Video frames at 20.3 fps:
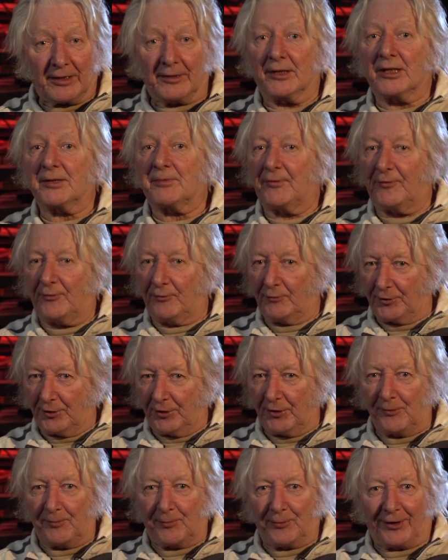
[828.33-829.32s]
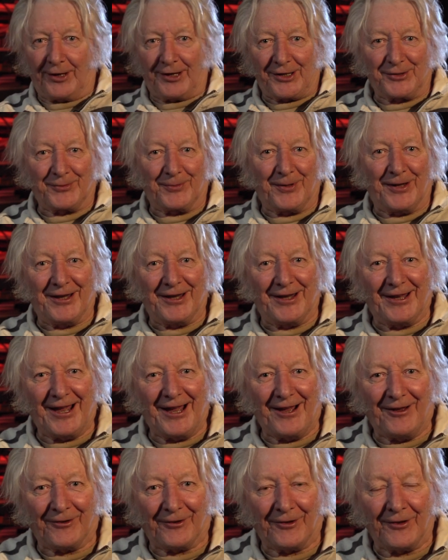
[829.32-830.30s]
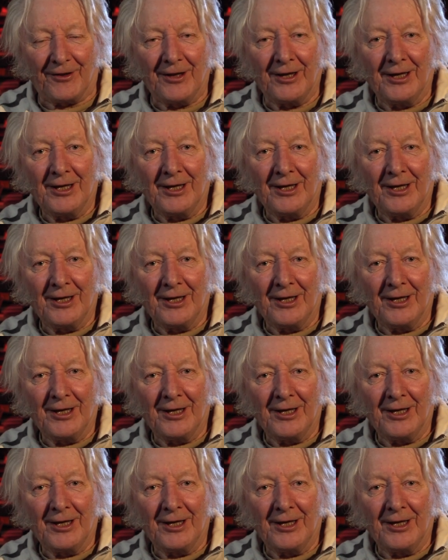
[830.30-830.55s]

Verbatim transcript: and that's before the oil price went down.